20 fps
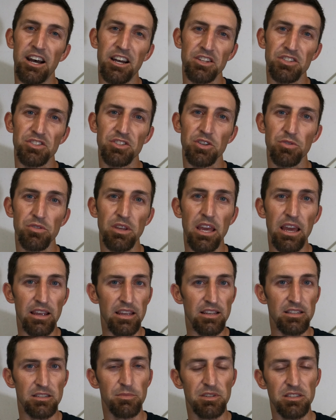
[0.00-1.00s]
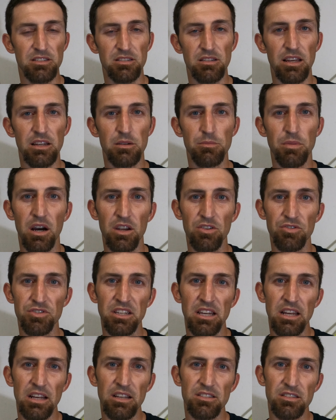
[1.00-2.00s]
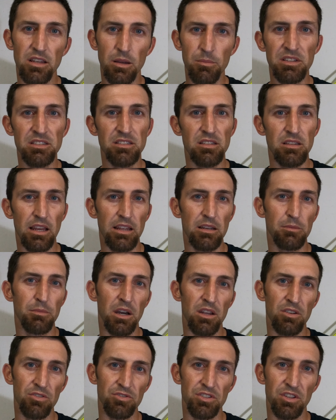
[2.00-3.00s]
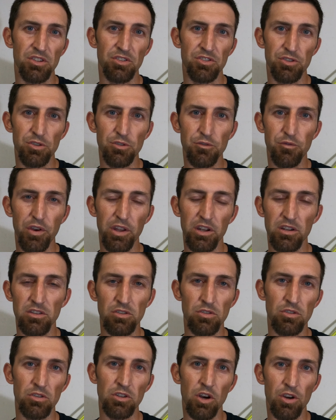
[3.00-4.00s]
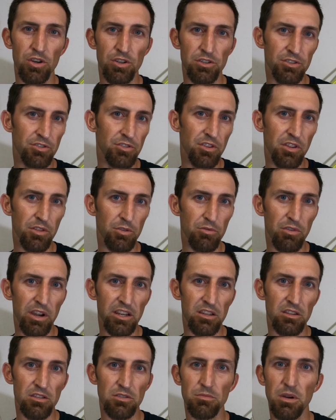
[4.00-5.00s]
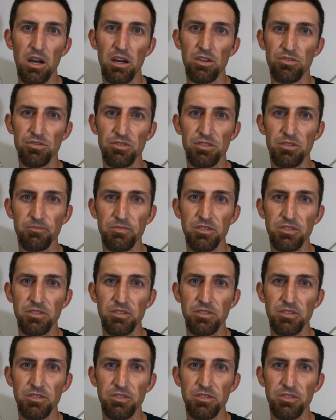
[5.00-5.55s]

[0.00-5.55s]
So yeah, get some insulated bottles. Some insulated bottles do fit a little larger than the regular bottles,